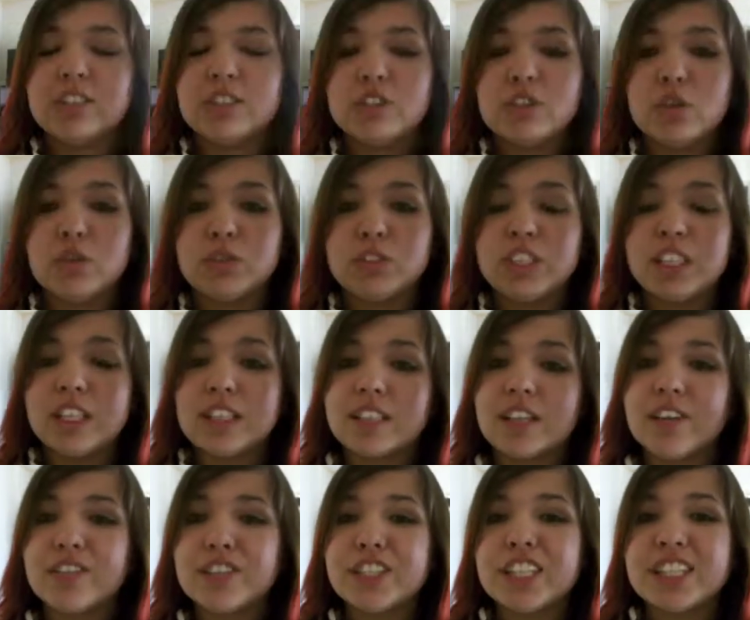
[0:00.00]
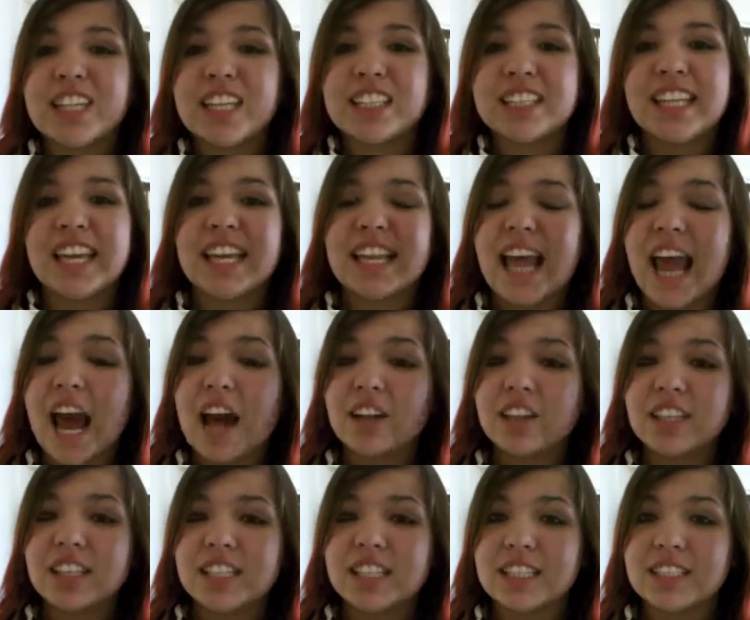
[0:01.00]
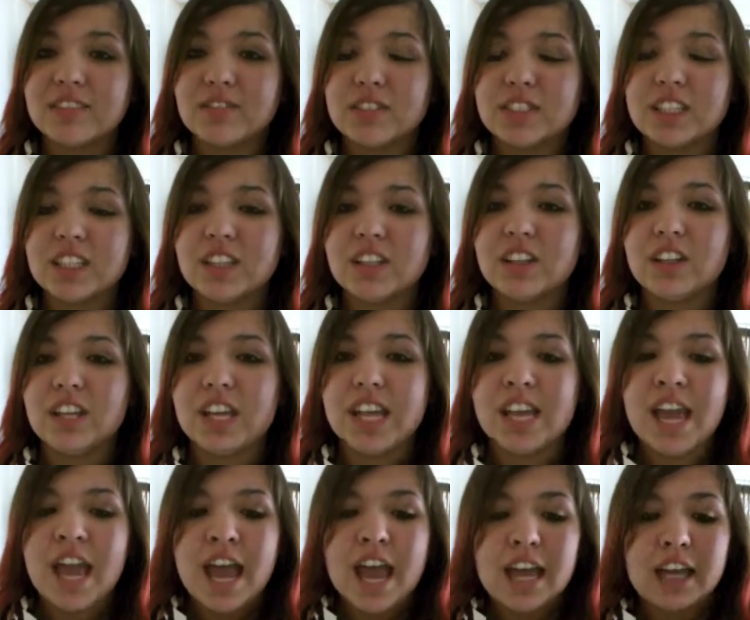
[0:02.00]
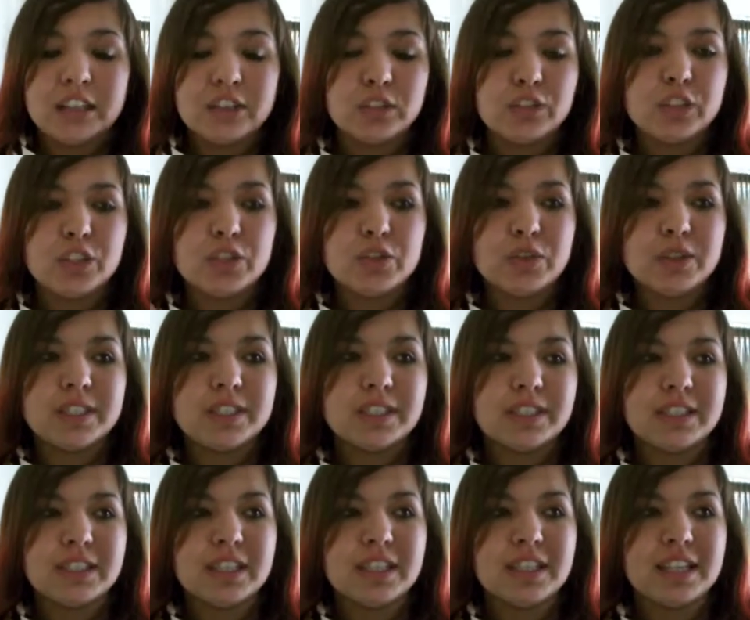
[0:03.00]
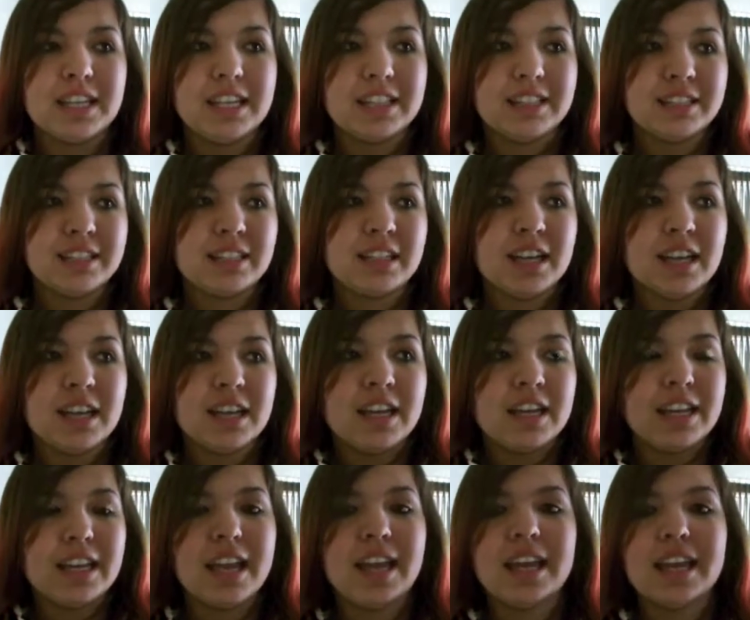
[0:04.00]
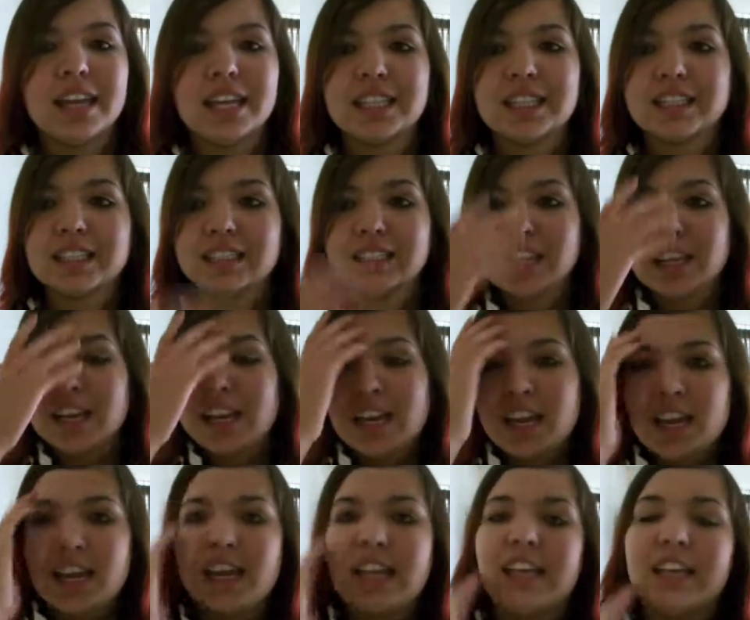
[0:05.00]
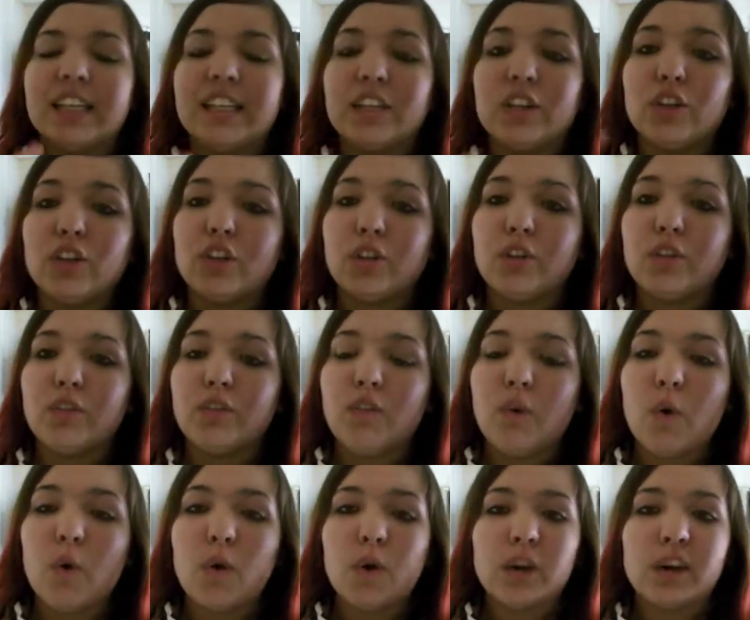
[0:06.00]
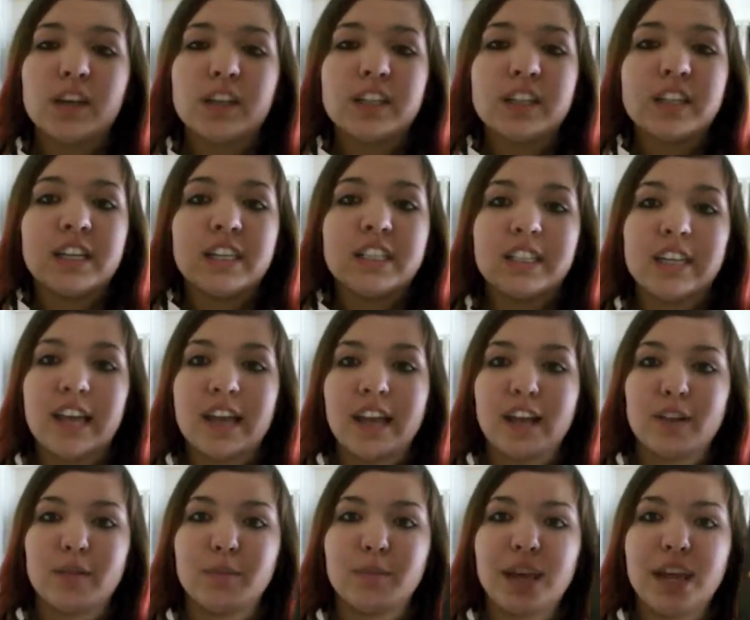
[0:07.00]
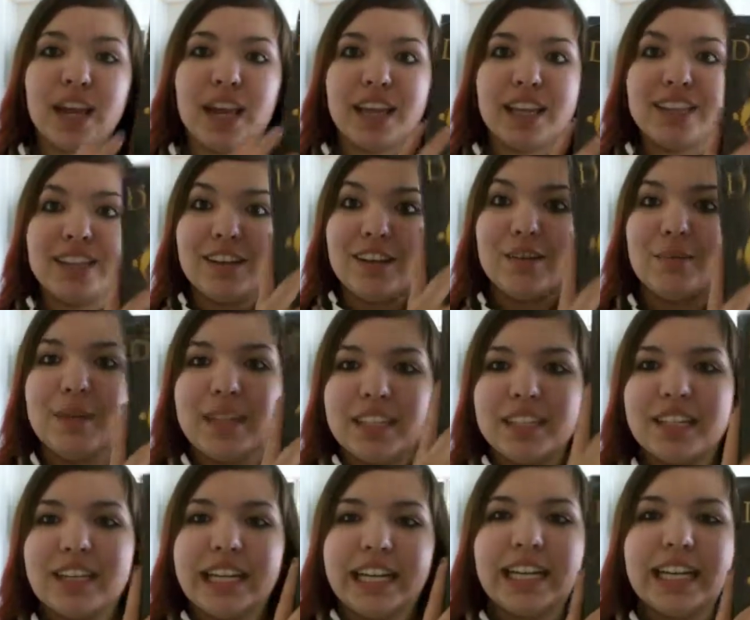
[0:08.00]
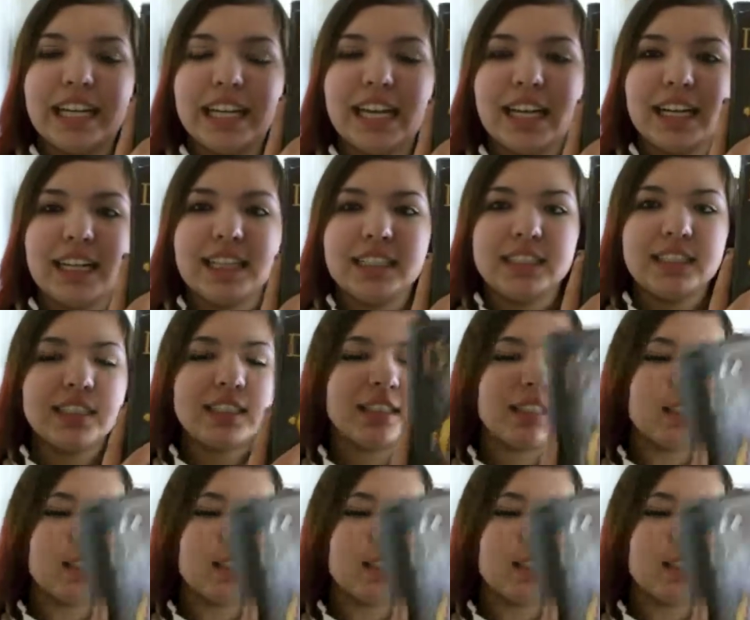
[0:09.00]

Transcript: so she discovers that she has to get out of this facility, and so she joins these kids in a look for help. And oh my god,